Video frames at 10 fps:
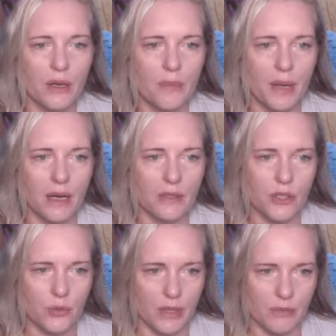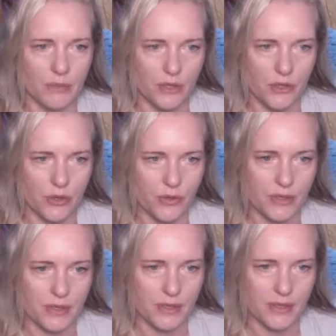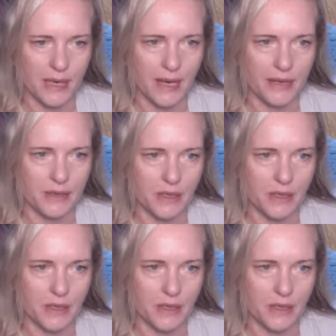about your endometriosis. And